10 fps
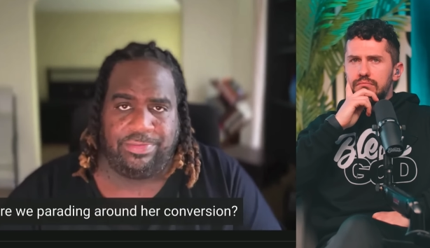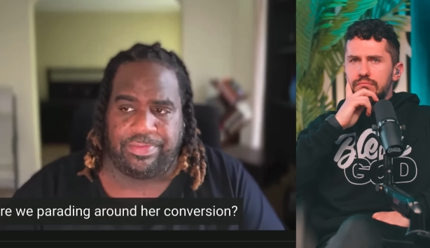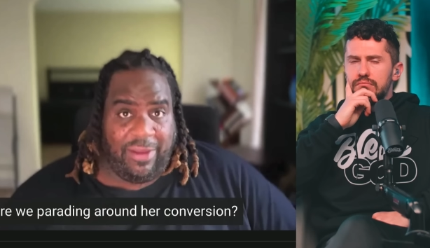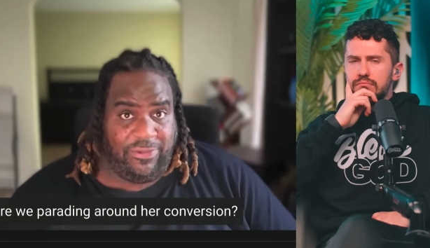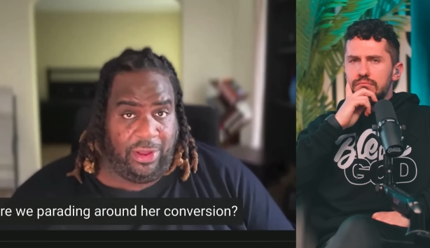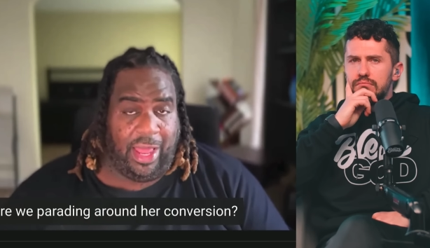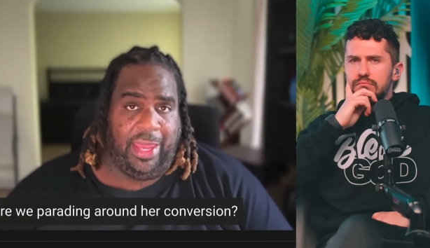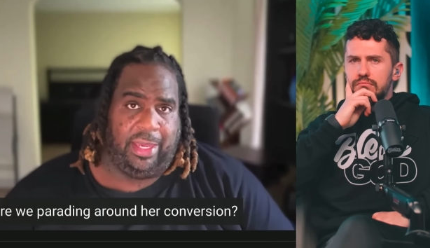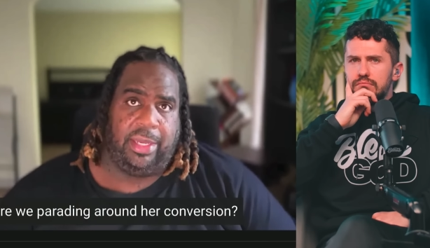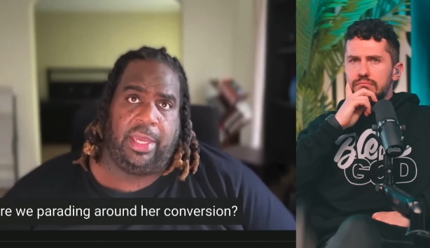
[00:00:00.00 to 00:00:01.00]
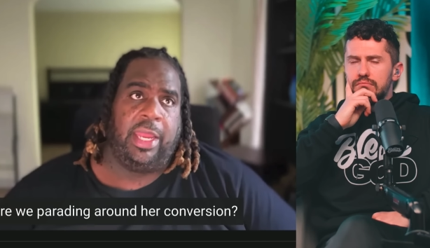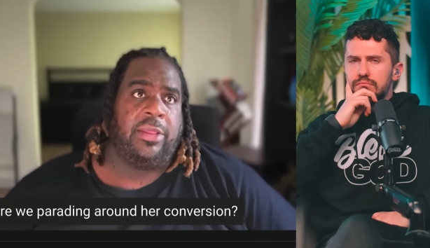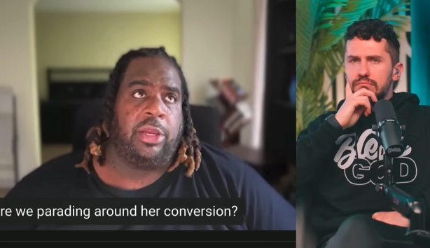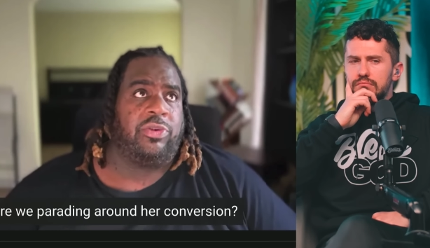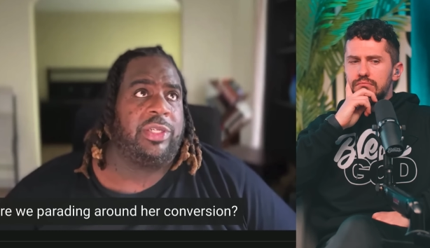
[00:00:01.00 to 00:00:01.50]
Speaker 1: I feel like
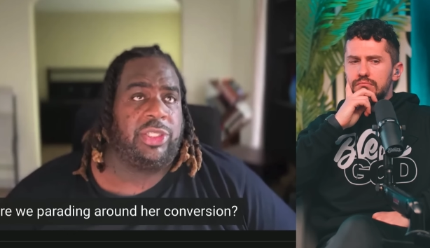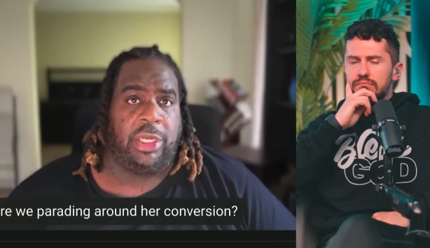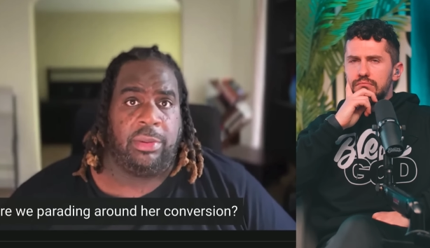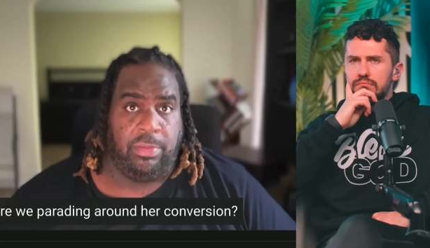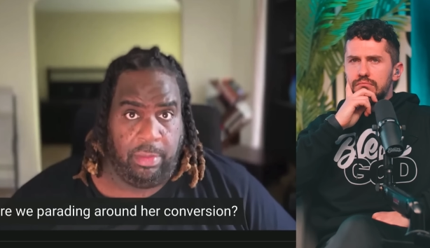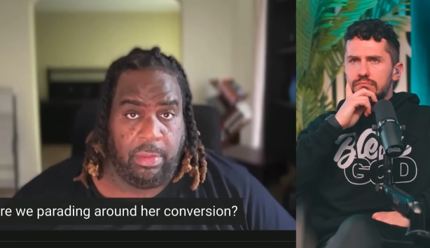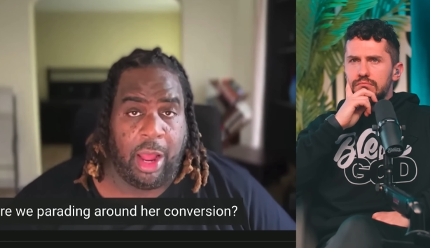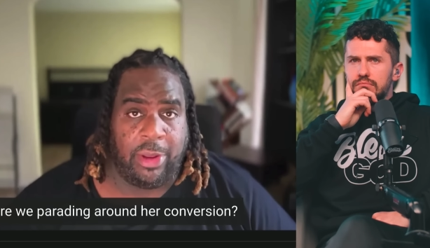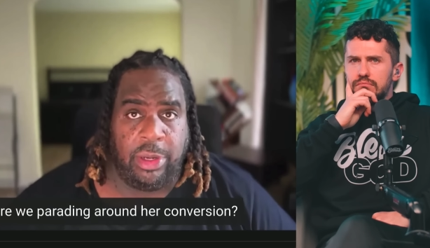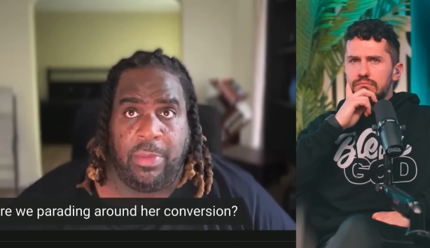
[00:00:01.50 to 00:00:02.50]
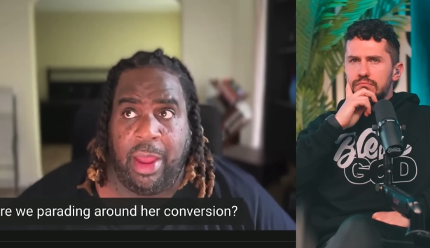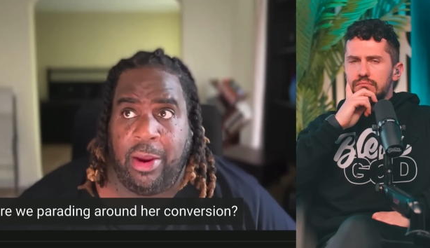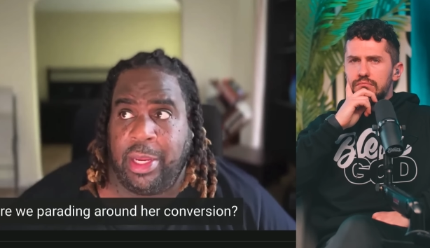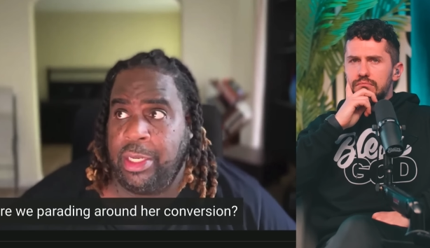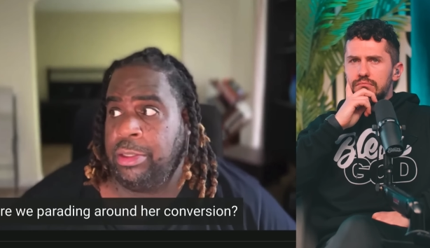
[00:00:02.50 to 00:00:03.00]
in the Christian modern
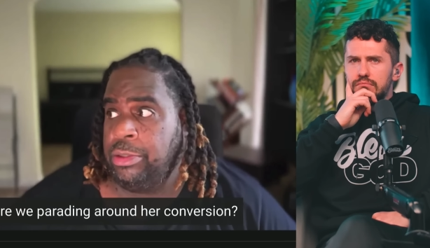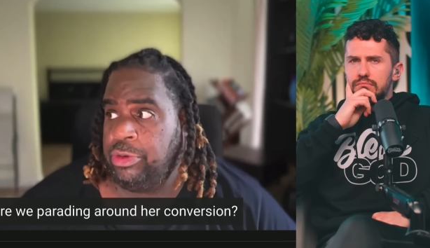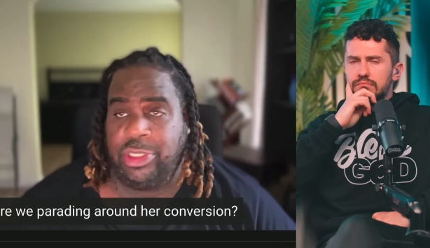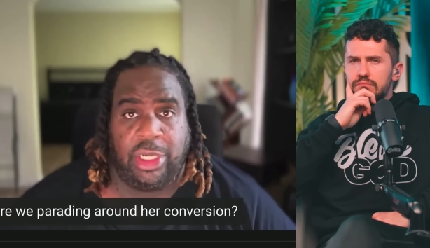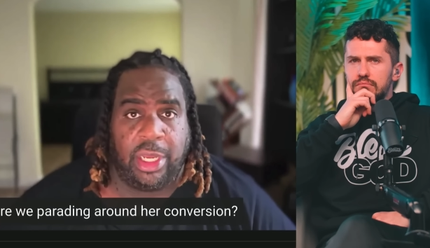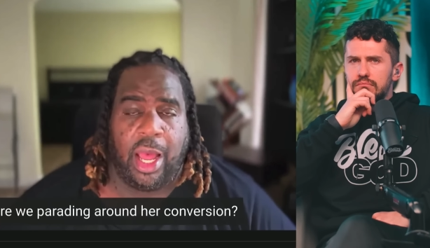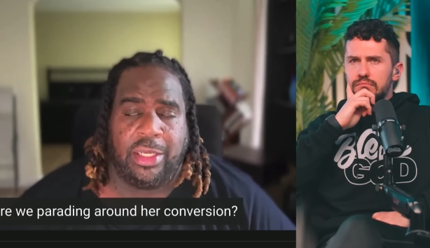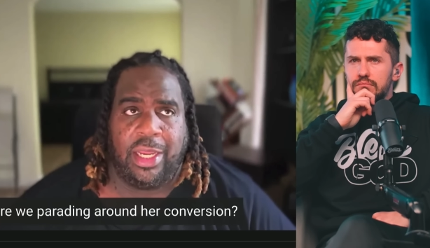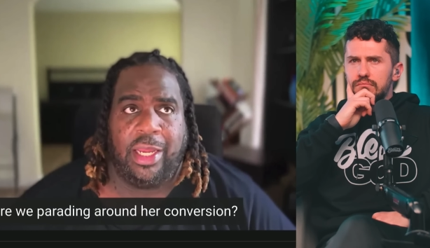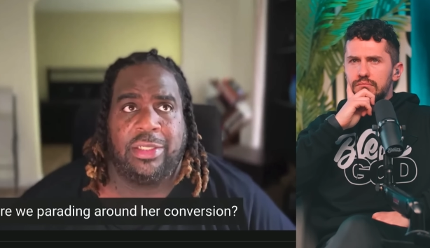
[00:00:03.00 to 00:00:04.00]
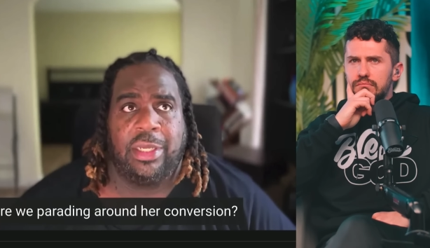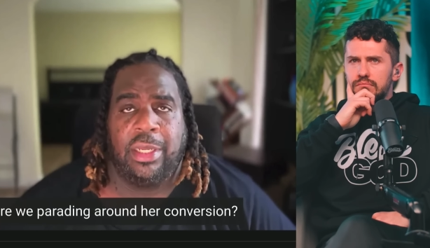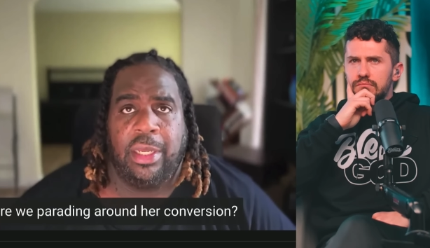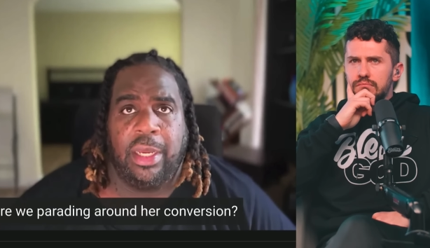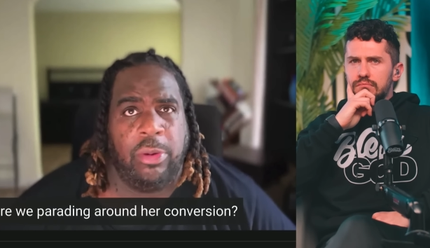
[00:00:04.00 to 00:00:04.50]
American Christian context,
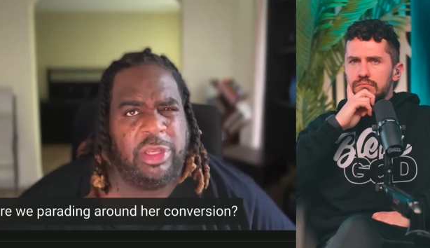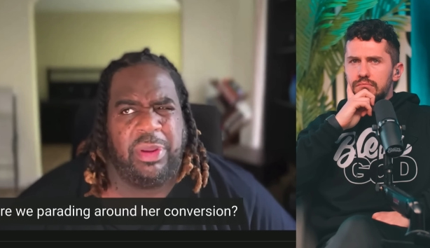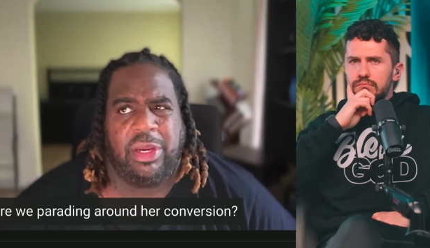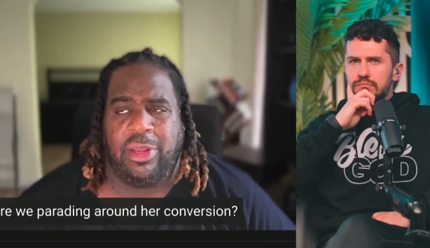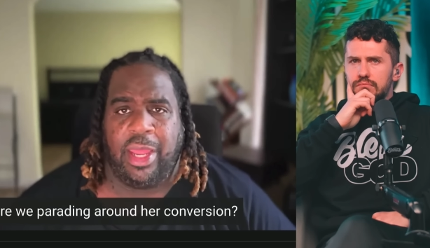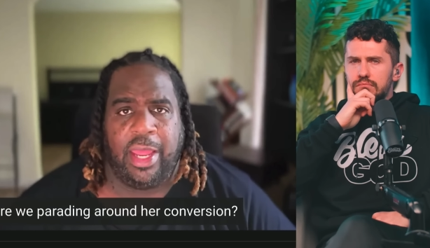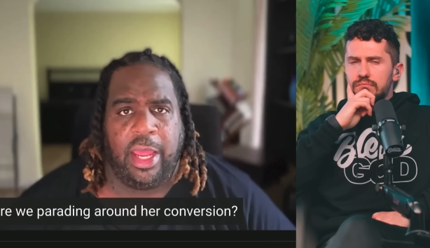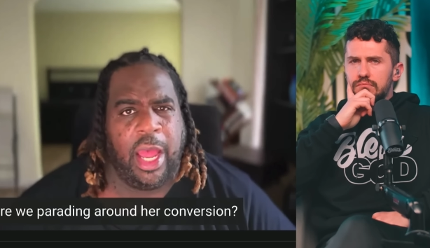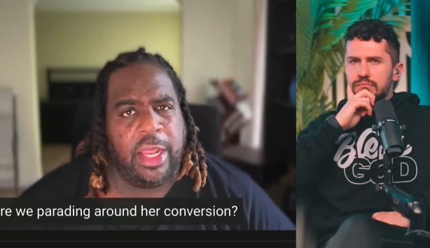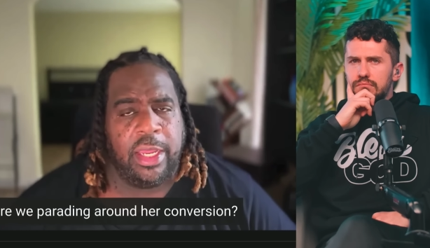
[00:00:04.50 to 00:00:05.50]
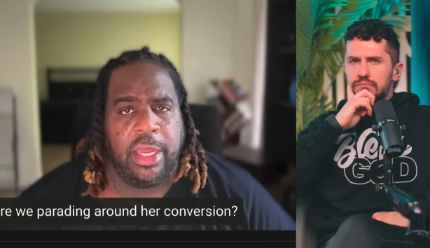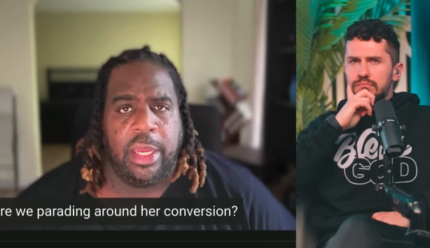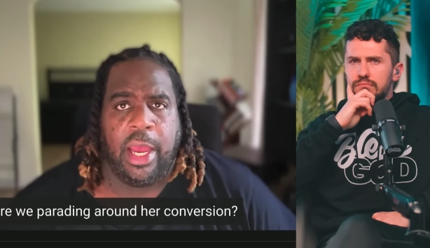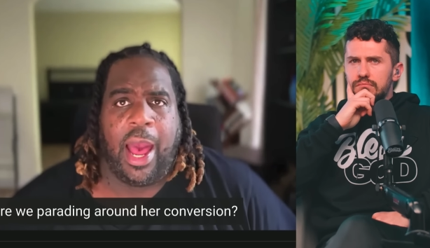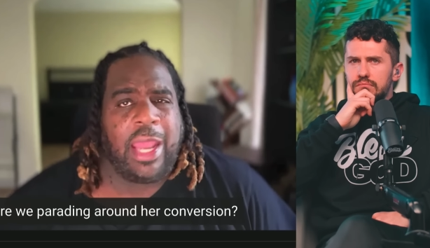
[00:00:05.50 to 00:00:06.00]
oh, it's bigger than that. I,
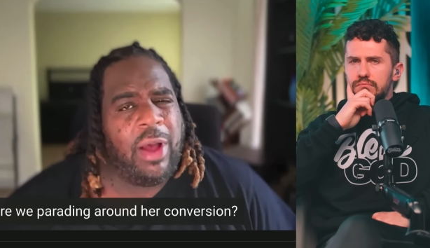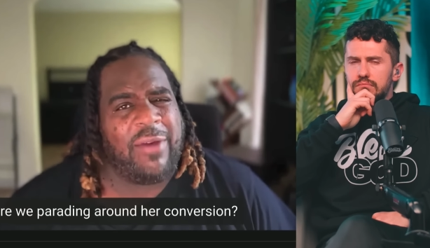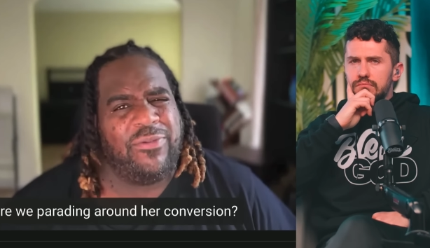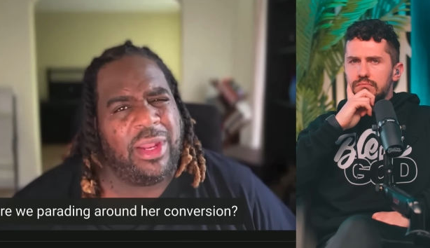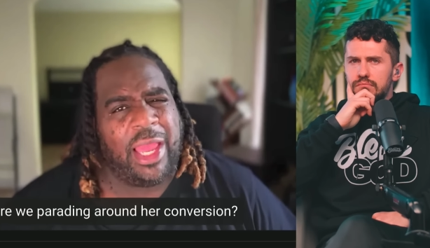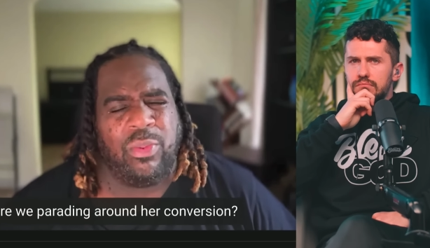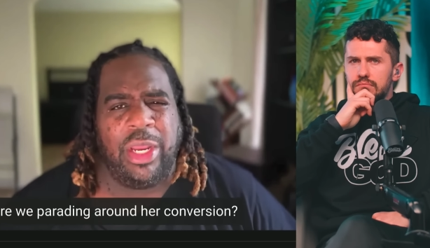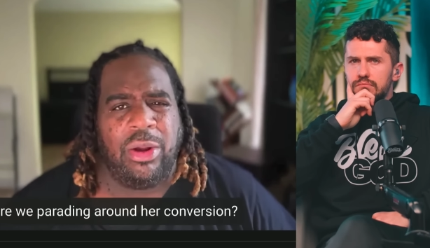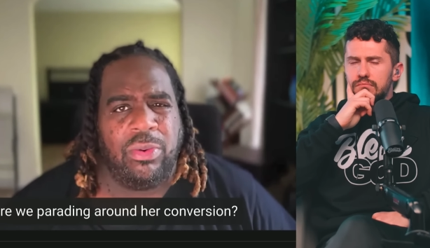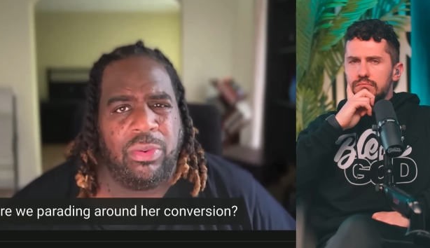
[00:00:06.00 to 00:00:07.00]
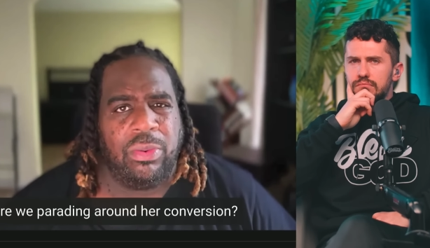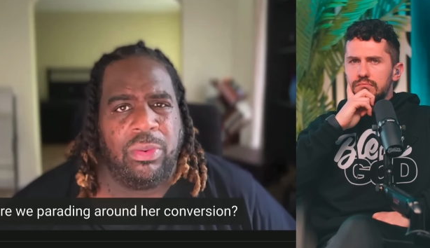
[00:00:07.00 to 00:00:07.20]
I don't. I feel like we don't.